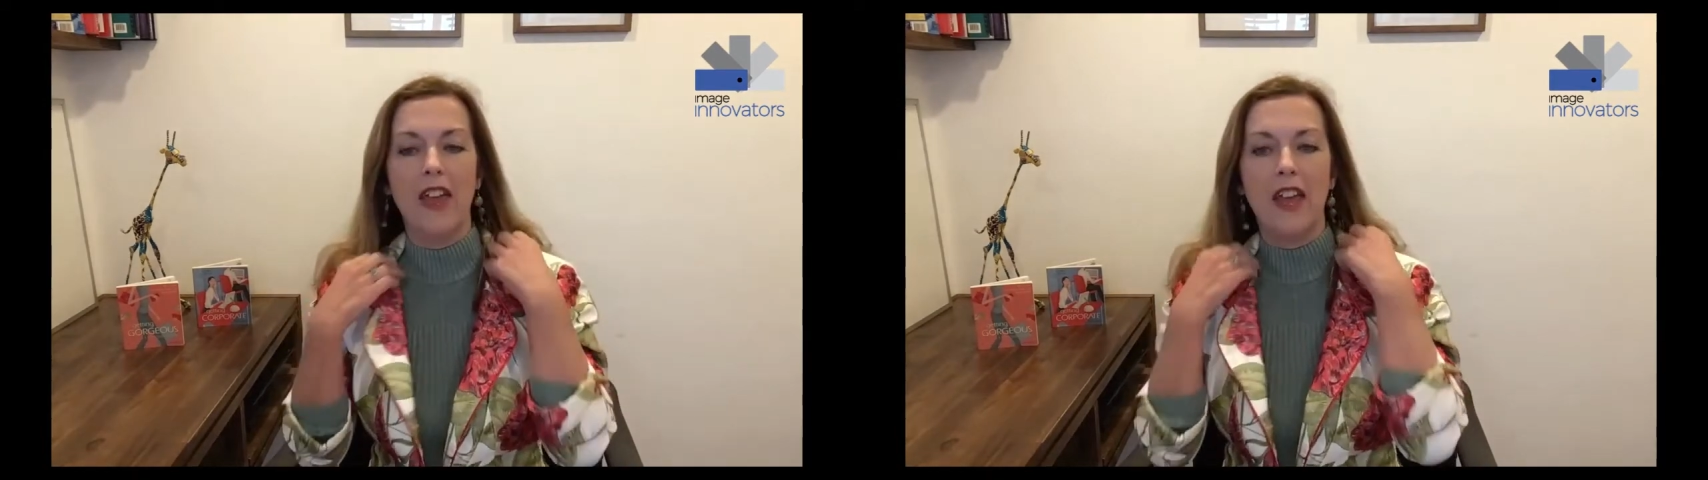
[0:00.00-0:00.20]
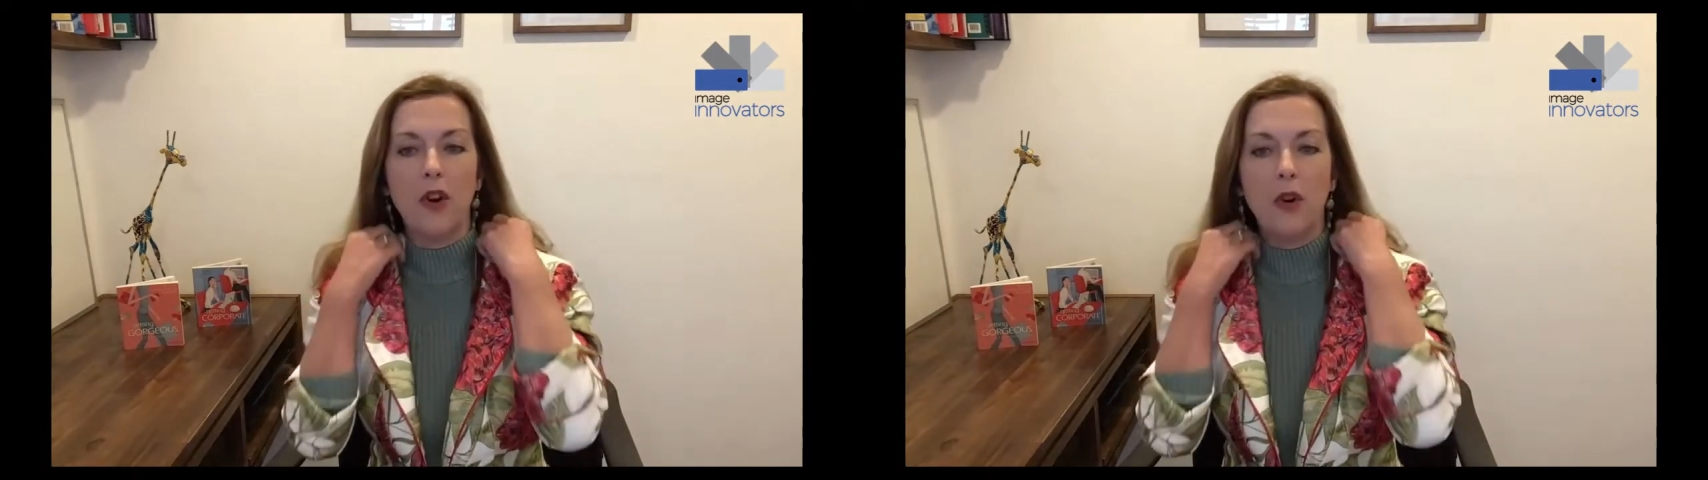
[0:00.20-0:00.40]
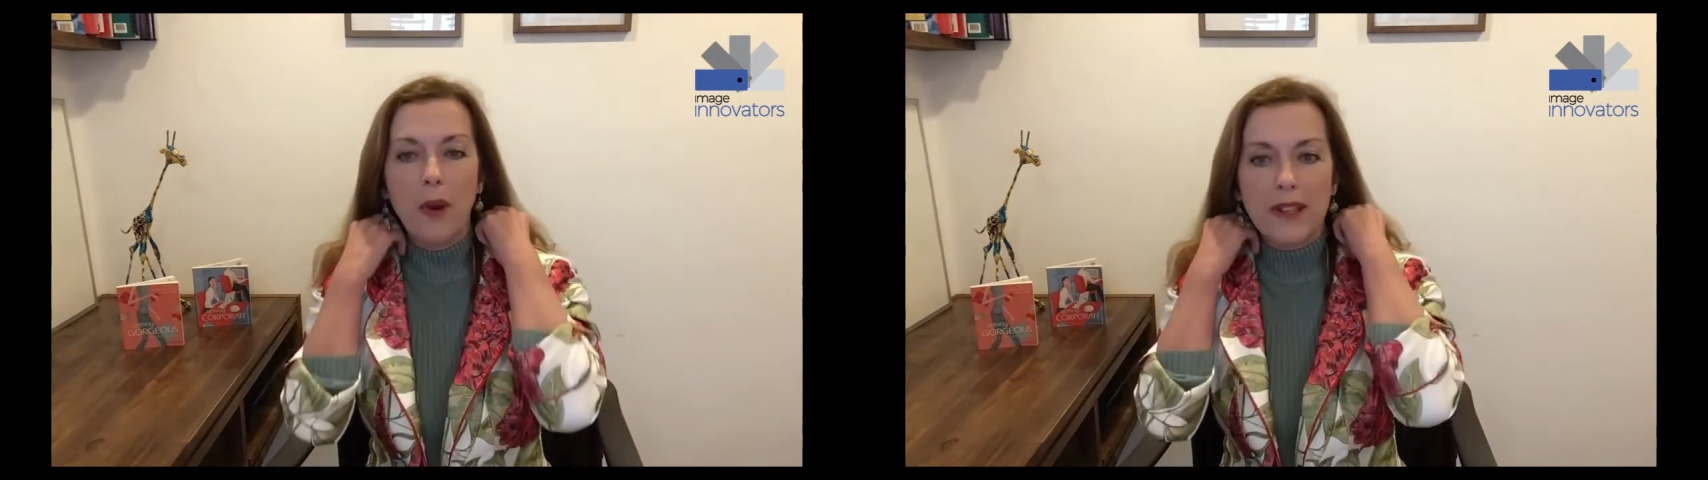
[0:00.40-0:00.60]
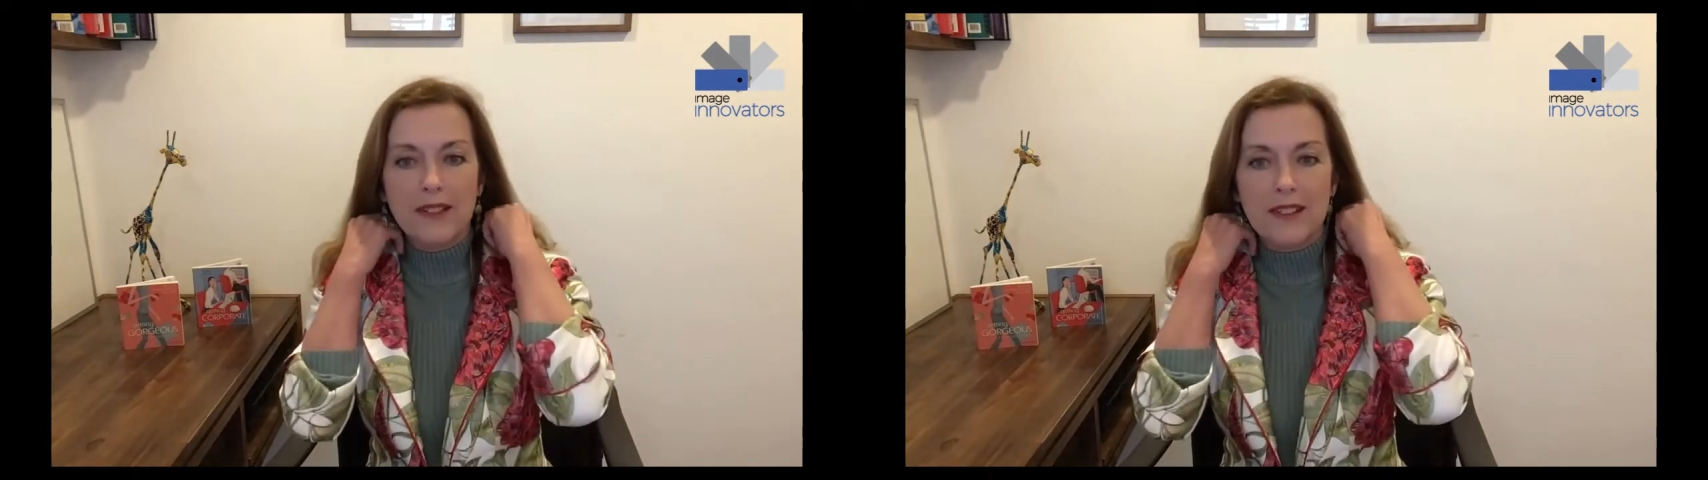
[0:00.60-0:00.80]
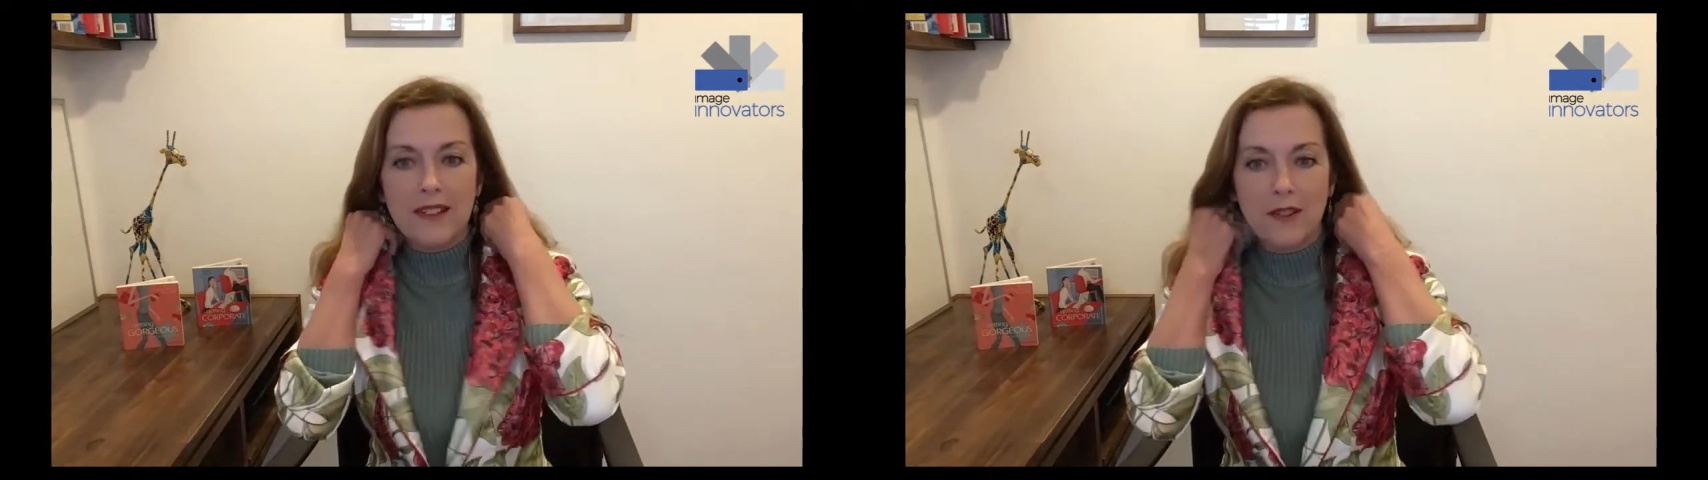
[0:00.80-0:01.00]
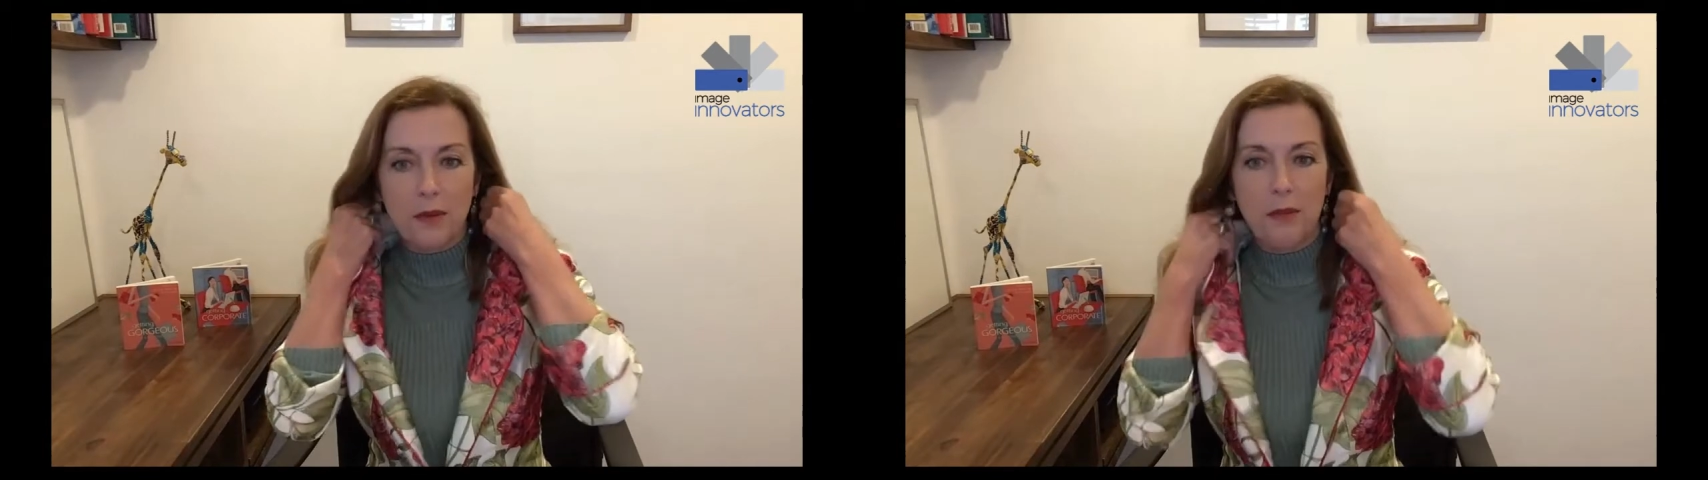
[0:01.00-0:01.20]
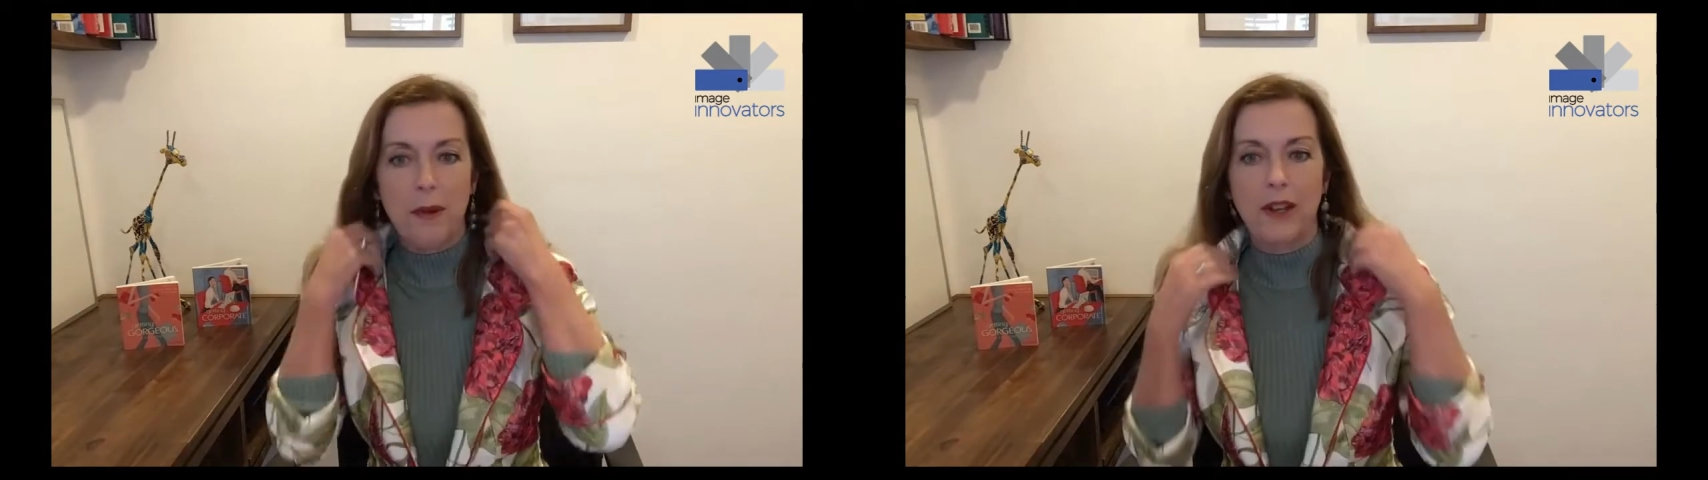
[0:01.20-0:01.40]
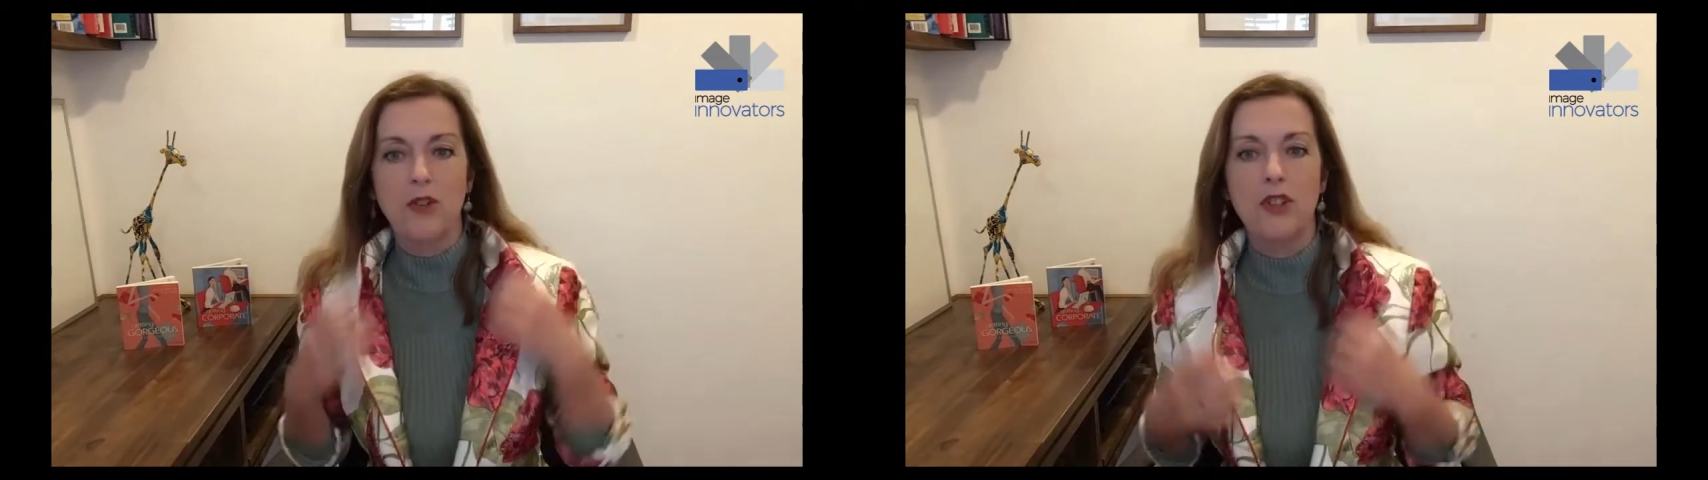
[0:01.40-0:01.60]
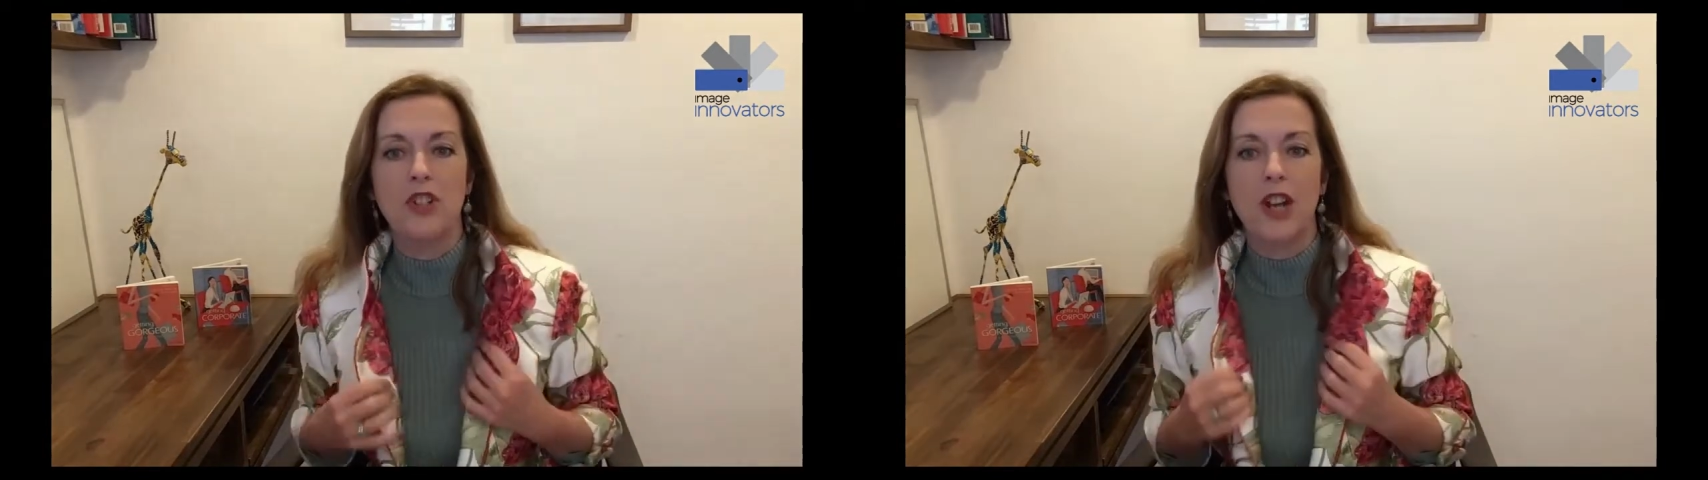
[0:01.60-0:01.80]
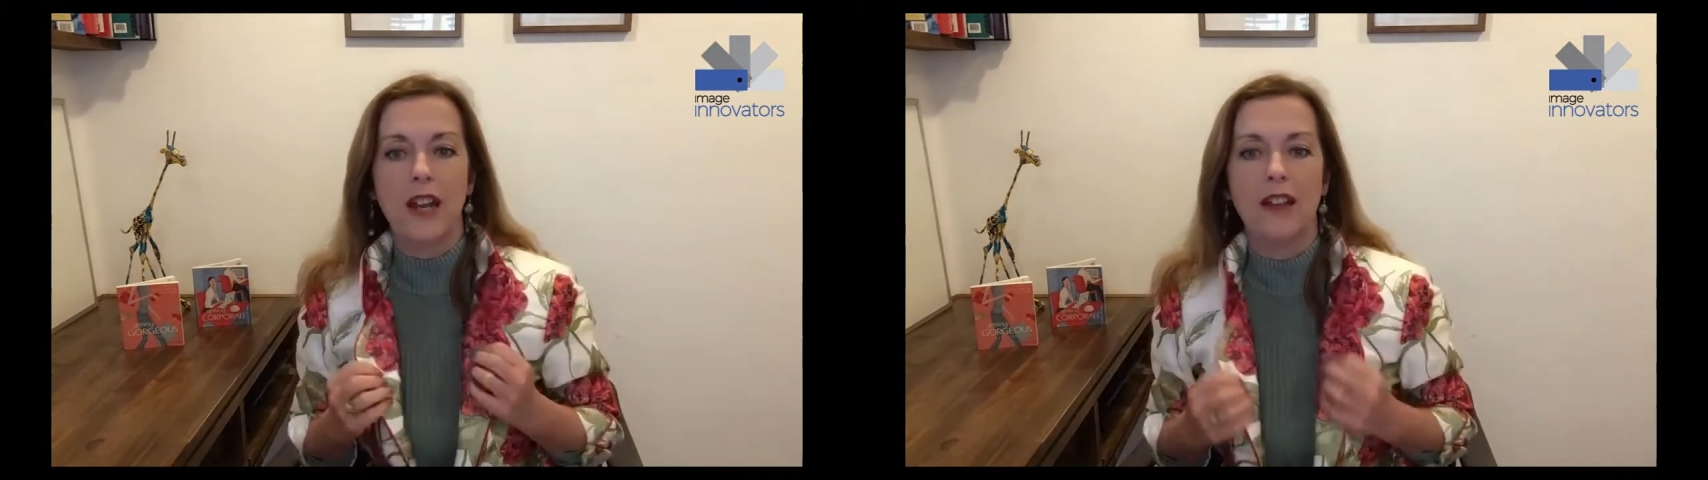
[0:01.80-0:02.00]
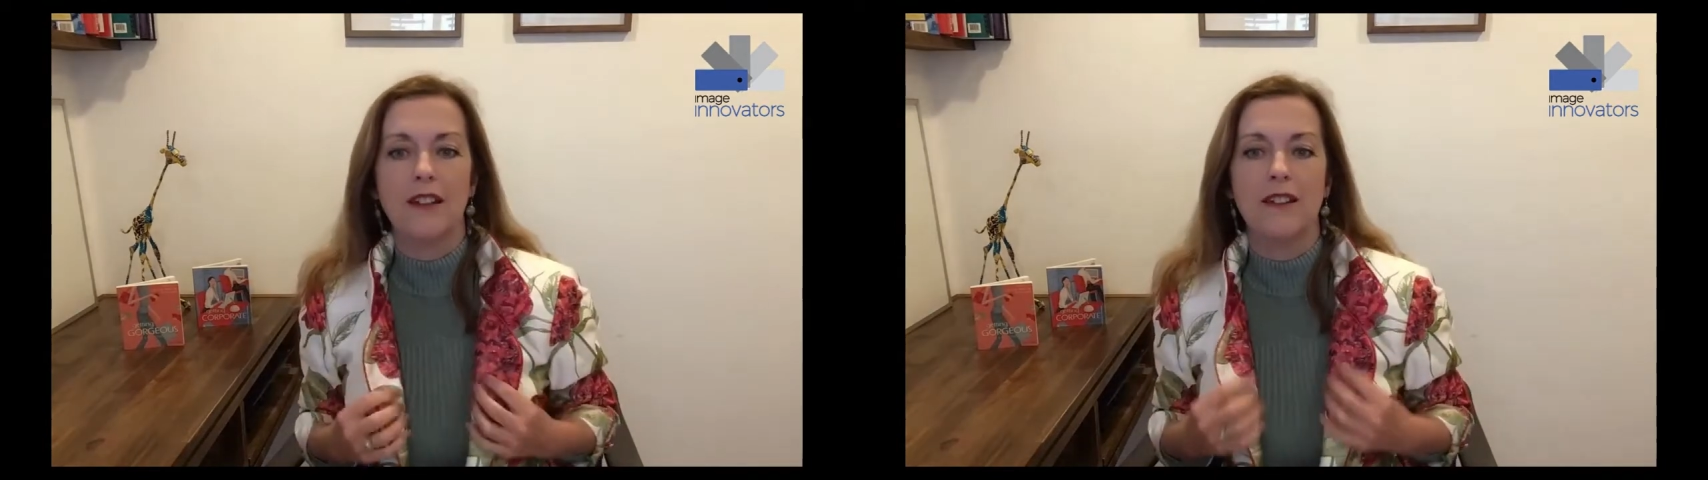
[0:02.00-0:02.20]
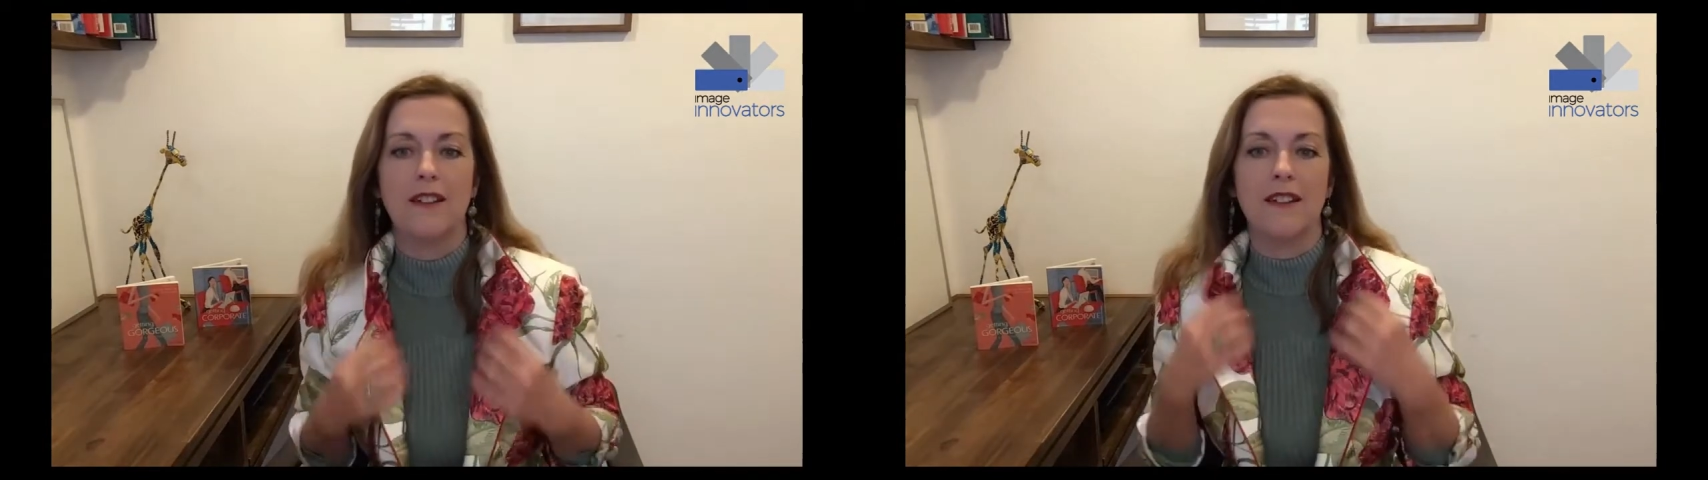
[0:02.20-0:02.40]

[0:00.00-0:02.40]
It always sits with my good jackets.